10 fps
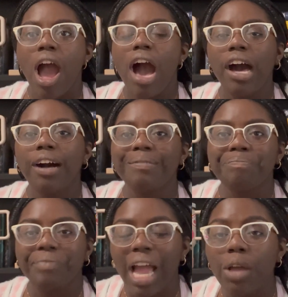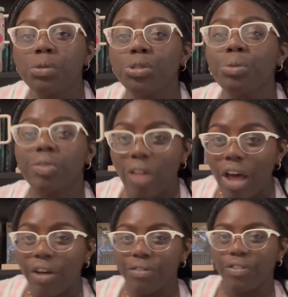I also
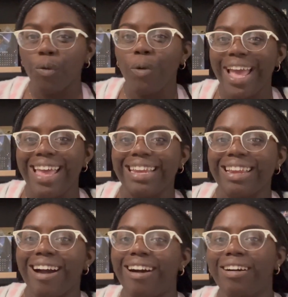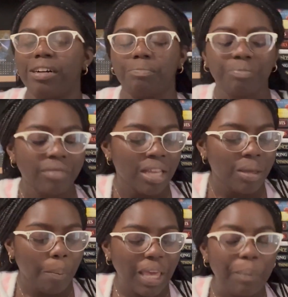love when
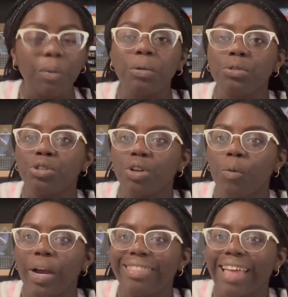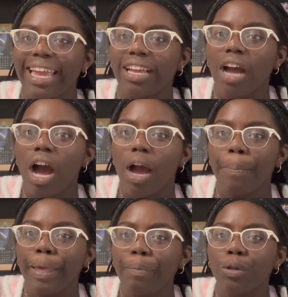people
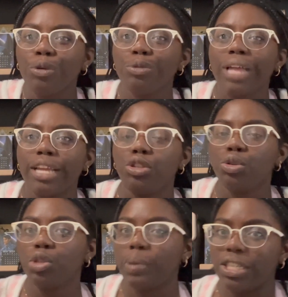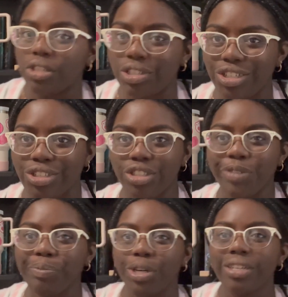people who like do special editions
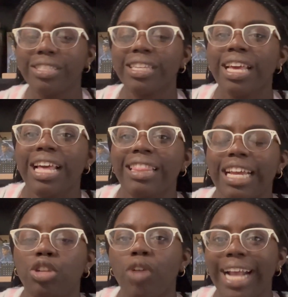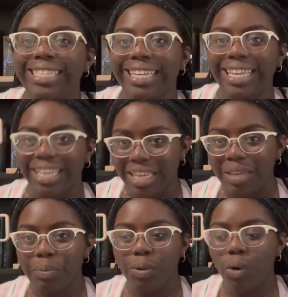of books like try to
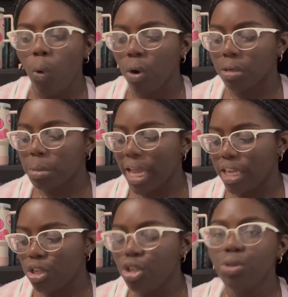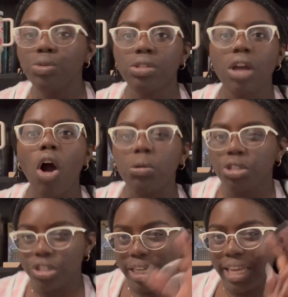keep or like use
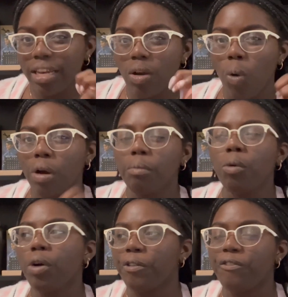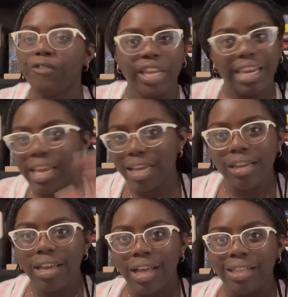alternate or more fitting
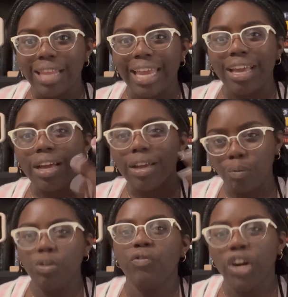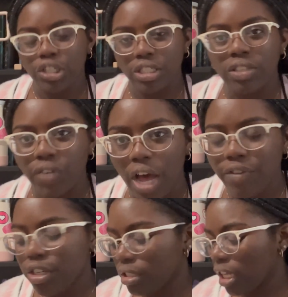like versions of
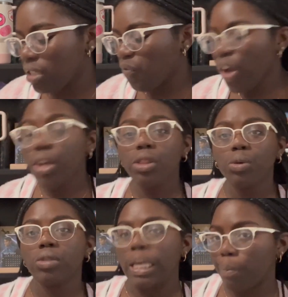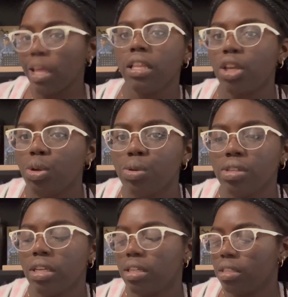covers, because FairyLoot typically
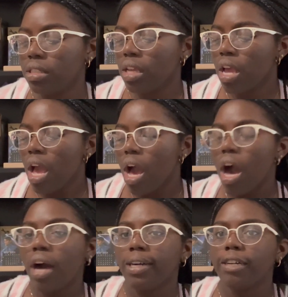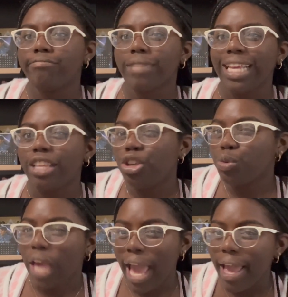uses like the
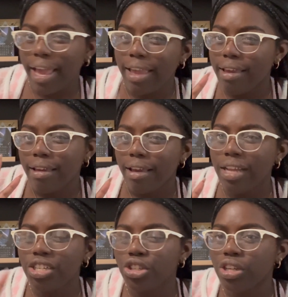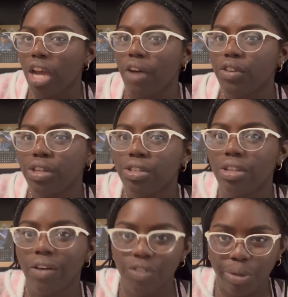UK edition covers
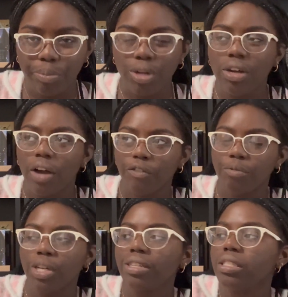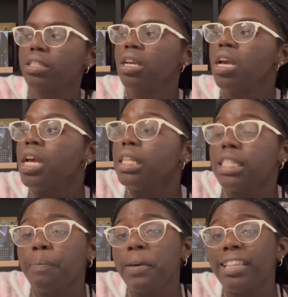of their books,
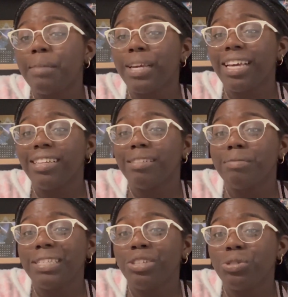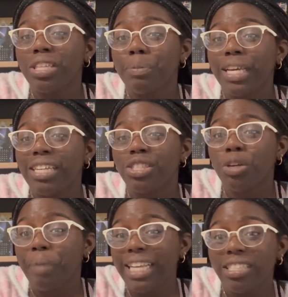usually because
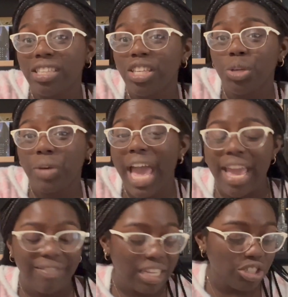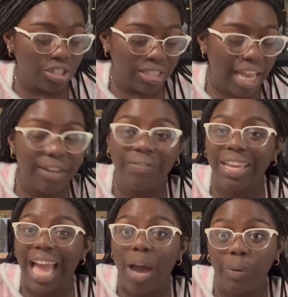they're based in the UK, and that's just kind of
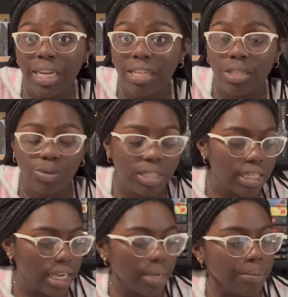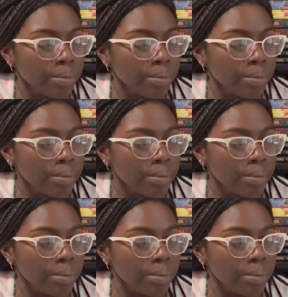like how it is, really.